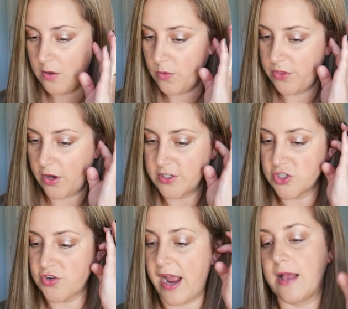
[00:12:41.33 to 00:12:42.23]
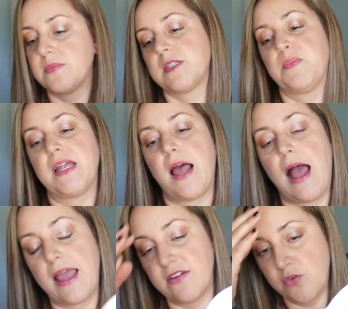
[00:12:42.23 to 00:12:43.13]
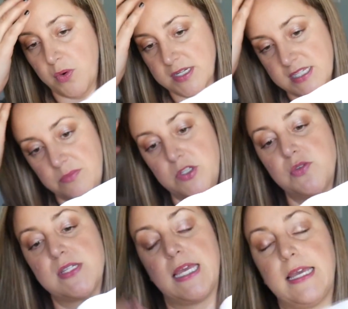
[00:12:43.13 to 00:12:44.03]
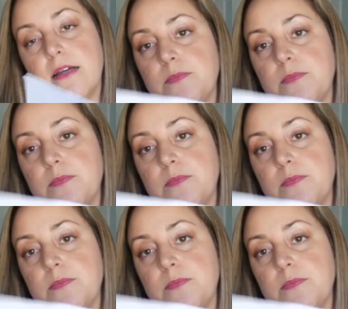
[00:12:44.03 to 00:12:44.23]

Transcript: with all your scraps. But I, of course, am using